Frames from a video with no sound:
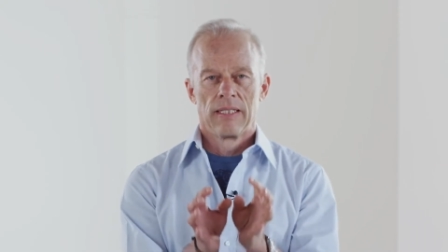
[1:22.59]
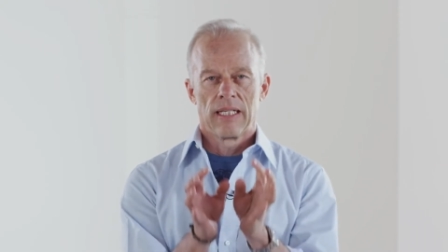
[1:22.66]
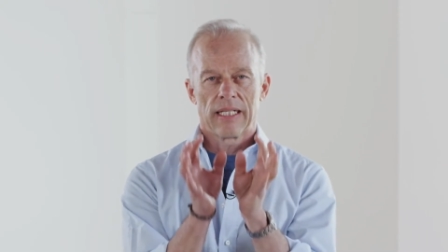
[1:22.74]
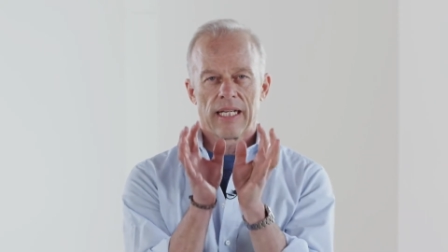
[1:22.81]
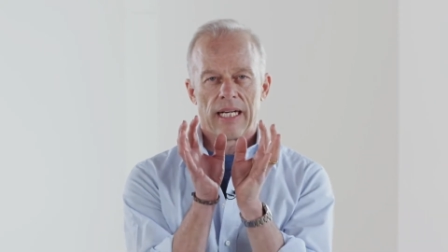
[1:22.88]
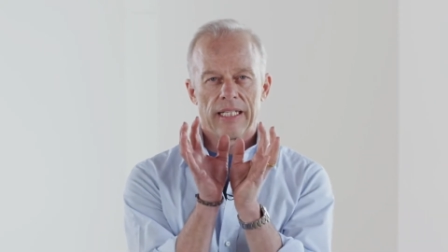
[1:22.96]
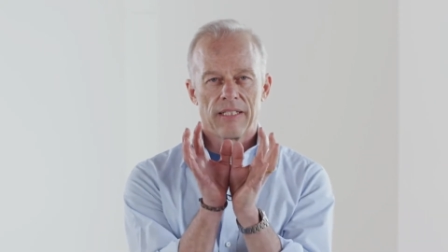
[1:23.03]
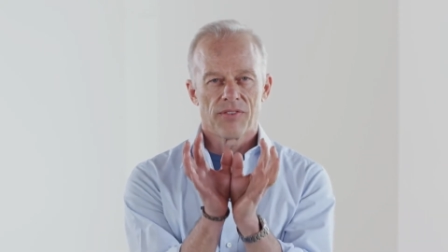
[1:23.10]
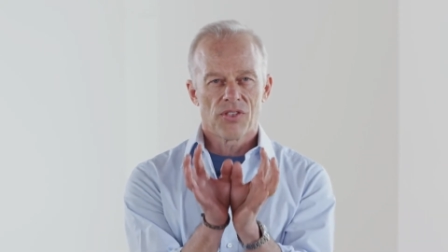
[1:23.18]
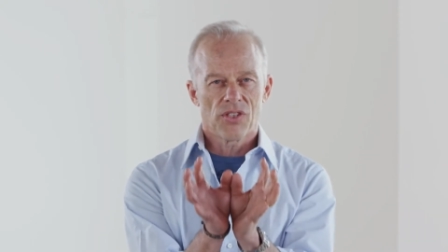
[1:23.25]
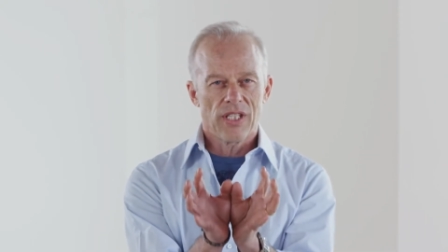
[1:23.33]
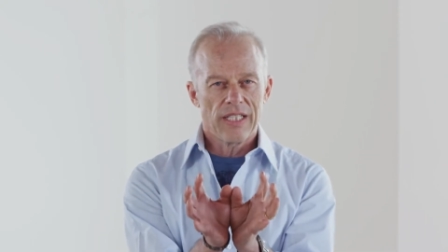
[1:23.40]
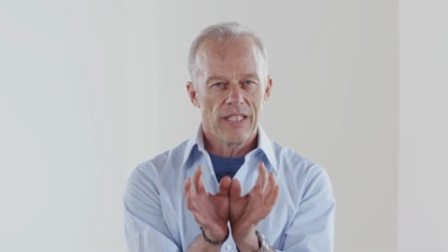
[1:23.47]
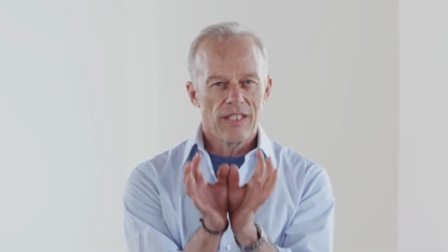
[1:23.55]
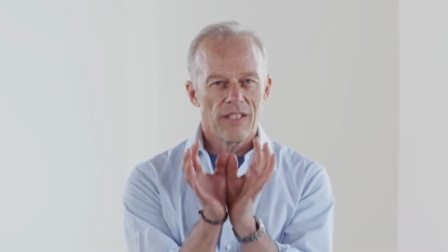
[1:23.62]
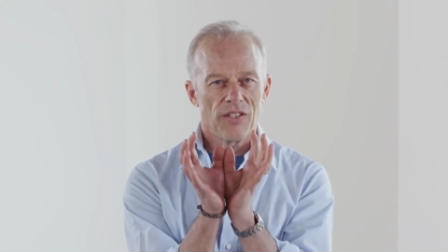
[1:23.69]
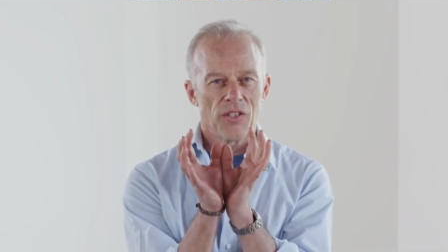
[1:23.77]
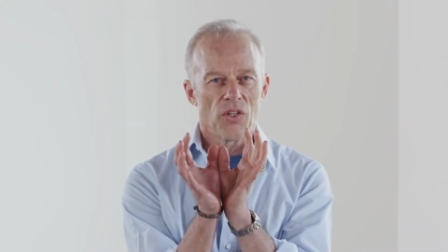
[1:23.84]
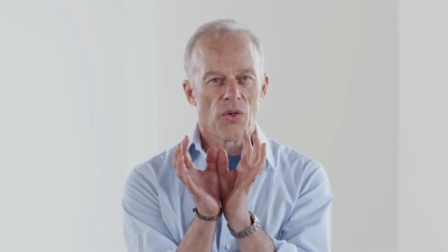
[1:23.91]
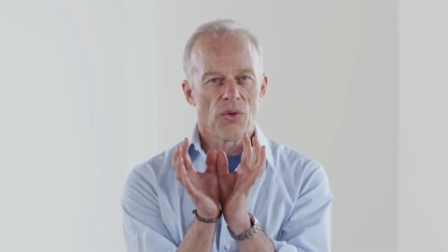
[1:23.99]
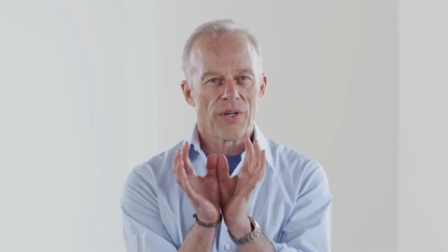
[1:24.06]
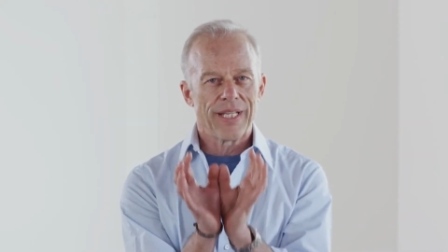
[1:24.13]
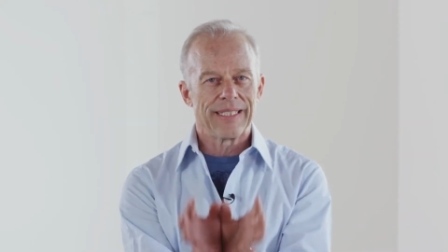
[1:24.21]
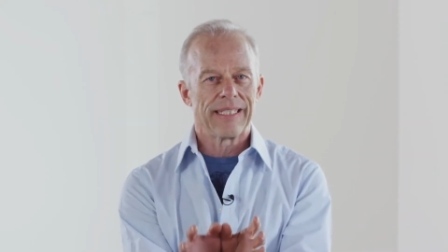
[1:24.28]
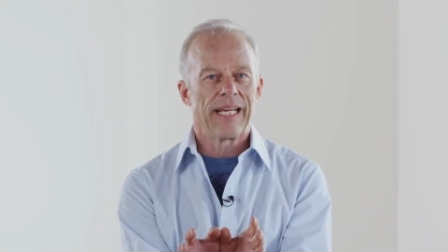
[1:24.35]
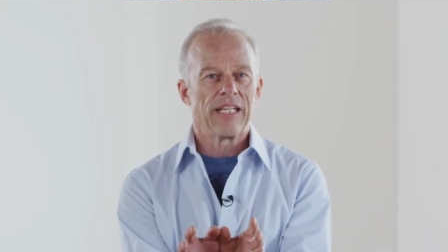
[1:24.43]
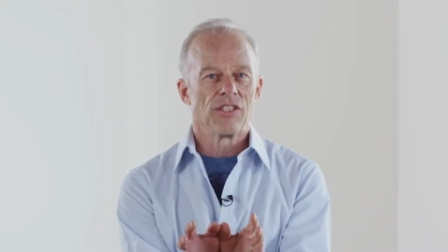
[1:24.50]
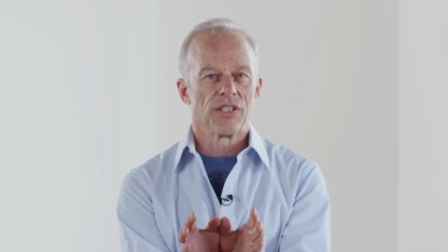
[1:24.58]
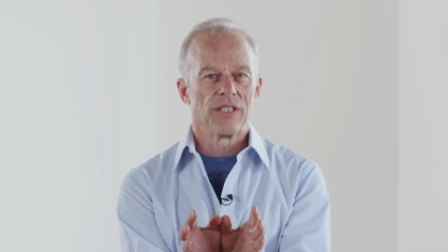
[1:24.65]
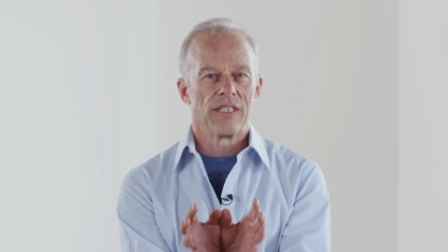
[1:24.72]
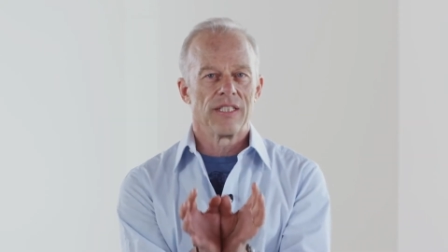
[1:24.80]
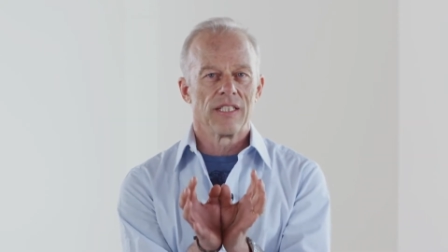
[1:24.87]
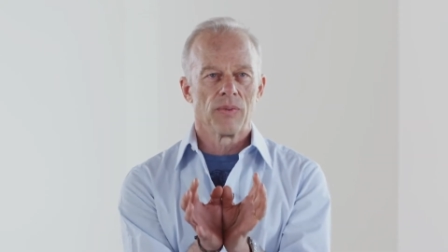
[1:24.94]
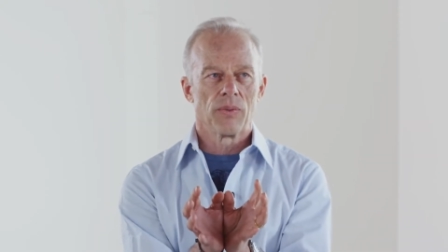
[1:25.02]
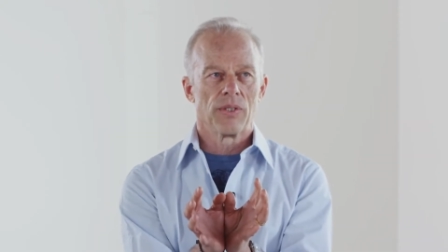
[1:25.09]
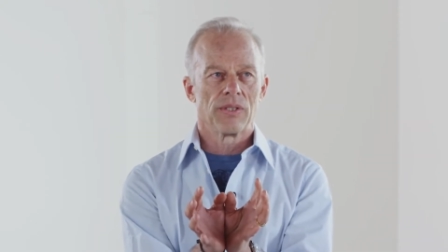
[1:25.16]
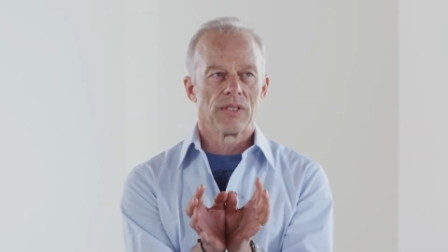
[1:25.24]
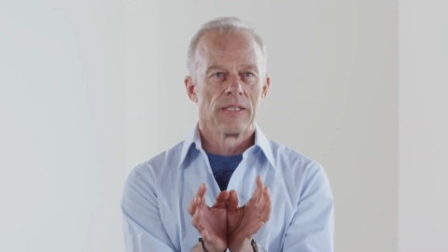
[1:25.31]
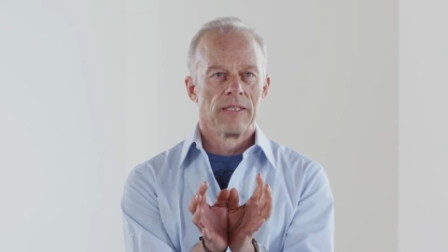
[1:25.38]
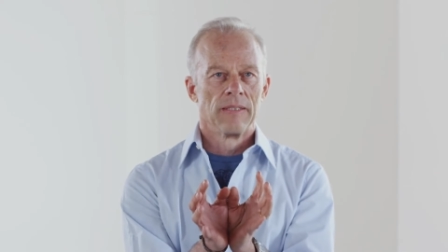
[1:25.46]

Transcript: a kind of singular orientation. In other words,